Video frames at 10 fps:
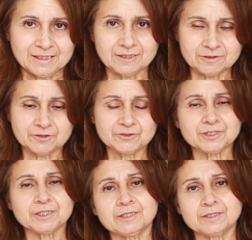Hello
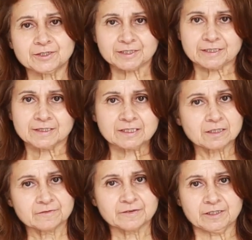crocheters, it's
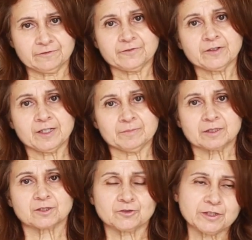Sylvia from
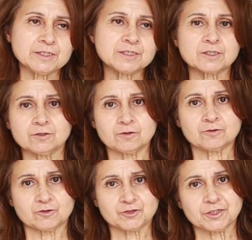Crazy Cool
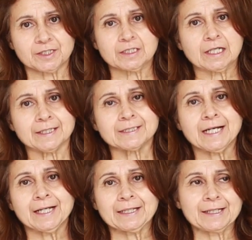Crochet and
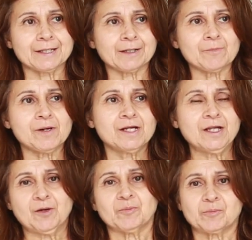I am
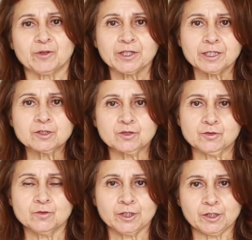bringing
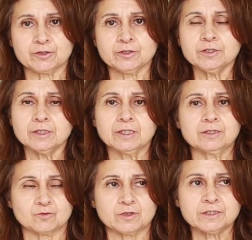you another
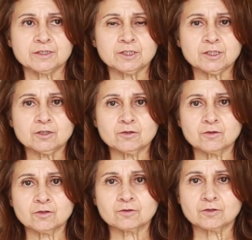Crazy
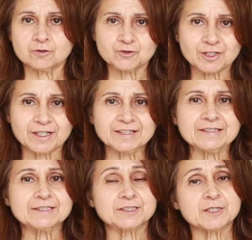Cool
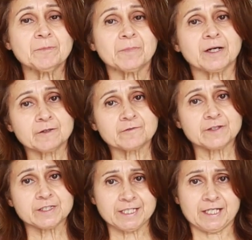Crochet tip
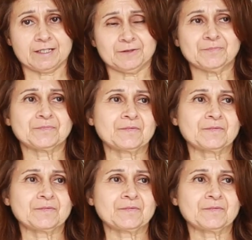of the day.